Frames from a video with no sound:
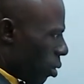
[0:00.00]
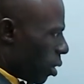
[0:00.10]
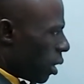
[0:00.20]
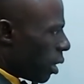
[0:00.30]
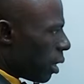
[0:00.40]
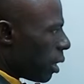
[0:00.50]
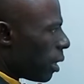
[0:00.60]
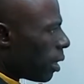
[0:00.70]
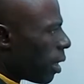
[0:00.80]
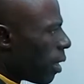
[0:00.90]

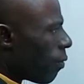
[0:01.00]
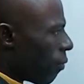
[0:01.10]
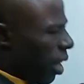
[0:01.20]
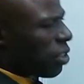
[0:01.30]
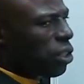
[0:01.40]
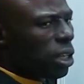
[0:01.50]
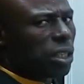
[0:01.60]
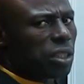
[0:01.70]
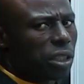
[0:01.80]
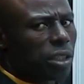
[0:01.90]
the fraction
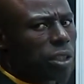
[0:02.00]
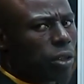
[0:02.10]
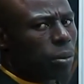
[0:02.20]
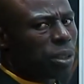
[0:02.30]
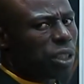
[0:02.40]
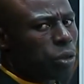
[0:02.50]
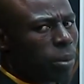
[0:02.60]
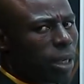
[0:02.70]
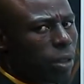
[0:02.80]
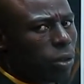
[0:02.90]
in the
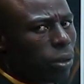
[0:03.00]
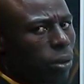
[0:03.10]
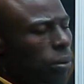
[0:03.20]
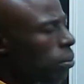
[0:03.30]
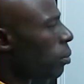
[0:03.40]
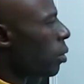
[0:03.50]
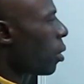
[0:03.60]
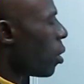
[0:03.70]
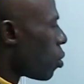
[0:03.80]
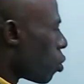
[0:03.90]
numerator.
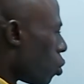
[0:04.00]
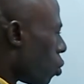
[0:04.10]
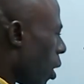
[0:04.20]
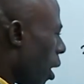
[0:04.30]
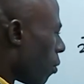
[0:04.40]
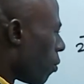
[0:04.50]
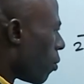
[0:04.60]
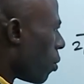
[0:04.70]
So you have,